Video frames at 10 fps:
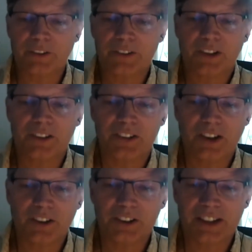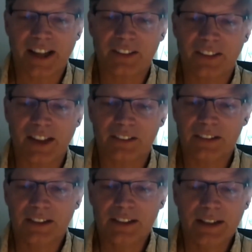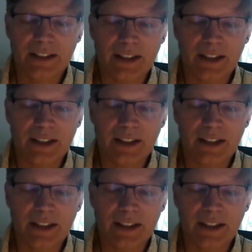to understand that it